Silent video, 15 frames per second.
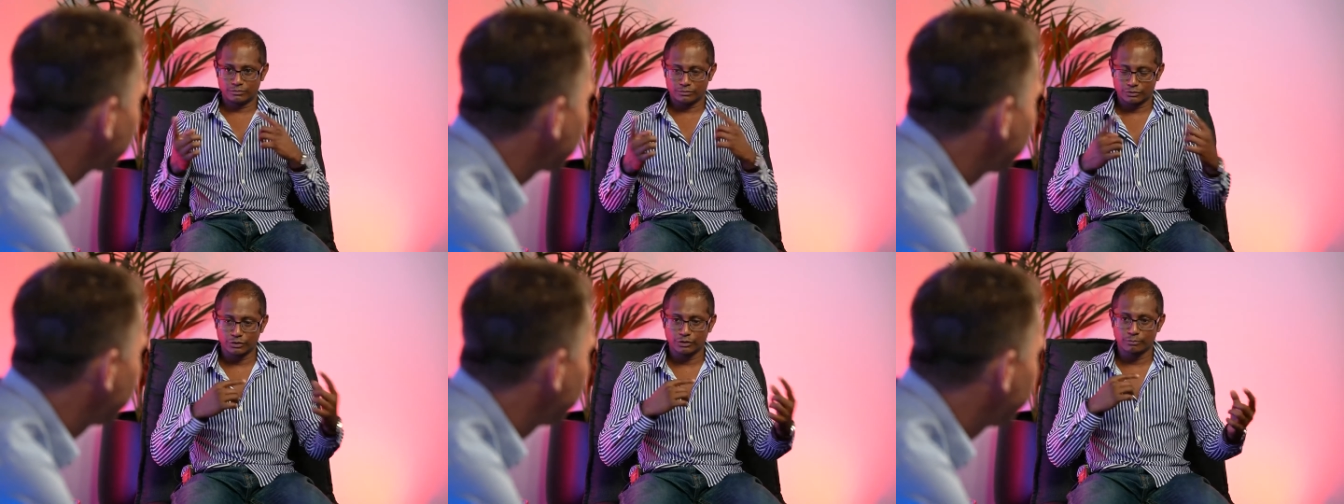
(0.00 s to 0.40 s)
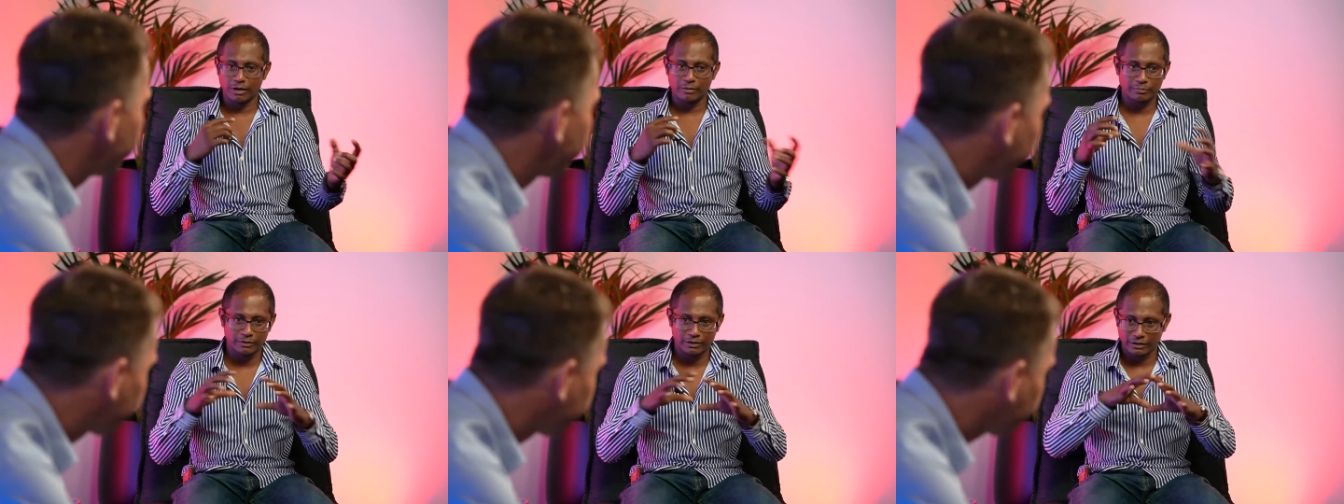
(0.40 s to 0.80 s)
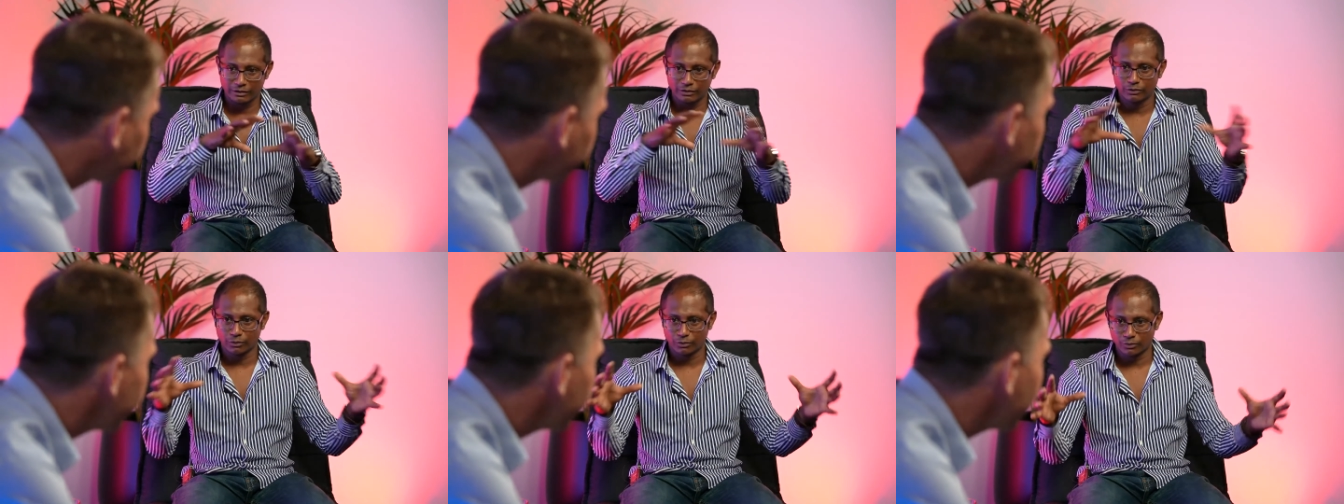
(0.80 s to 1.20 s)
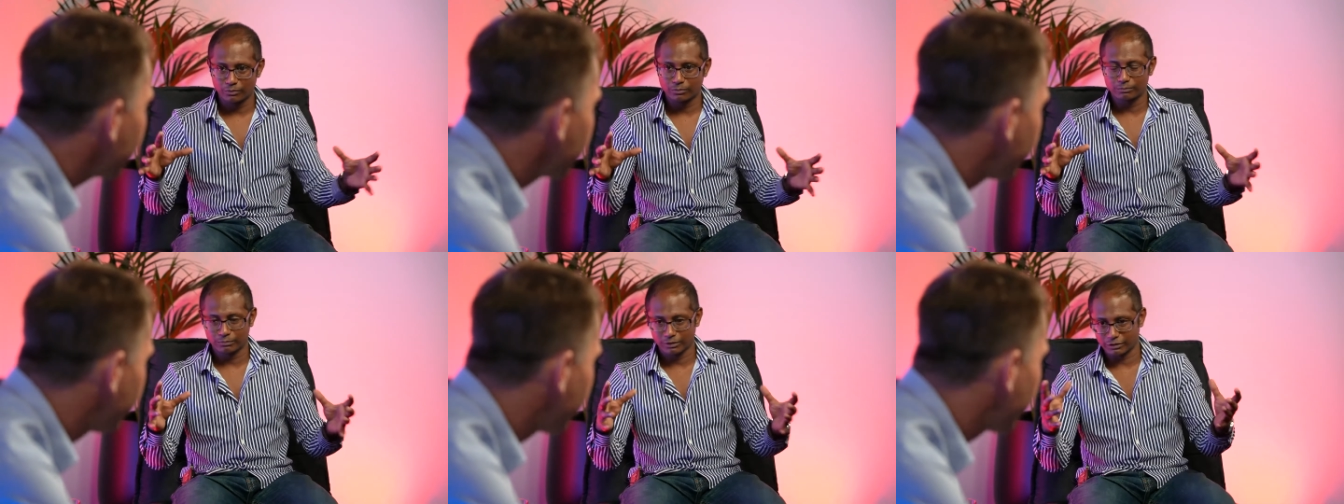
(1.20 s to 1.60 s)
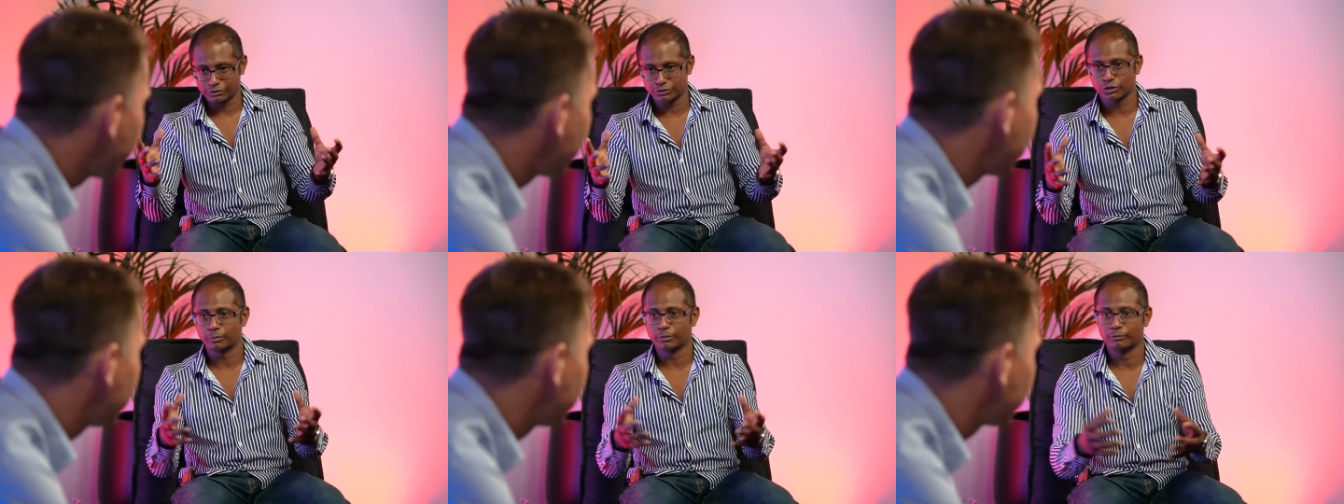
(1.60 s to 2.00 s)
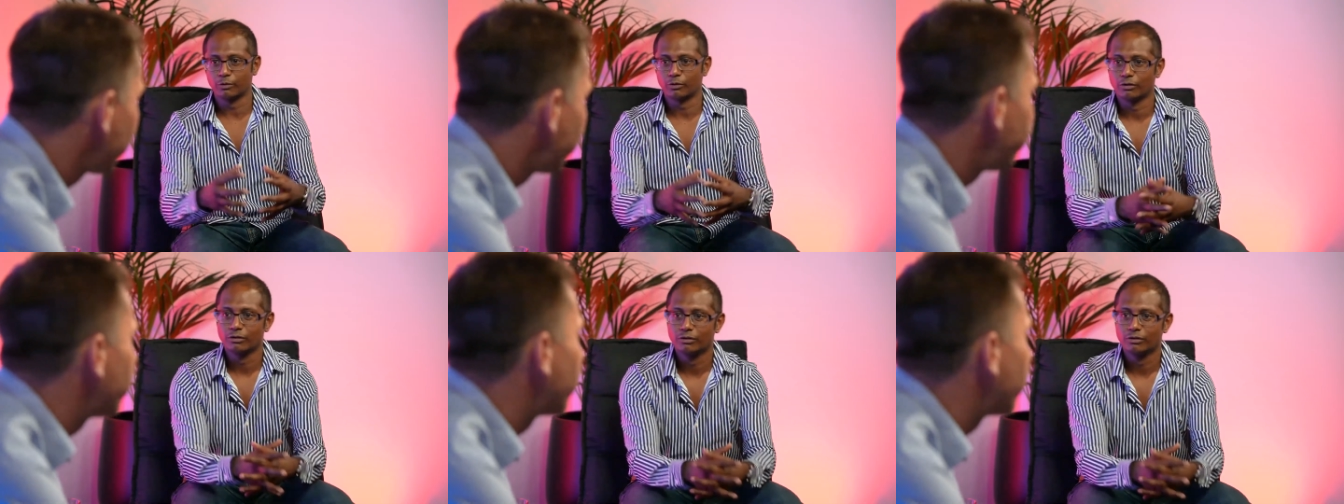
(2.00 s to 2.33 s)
so you map an indoor shopping mall.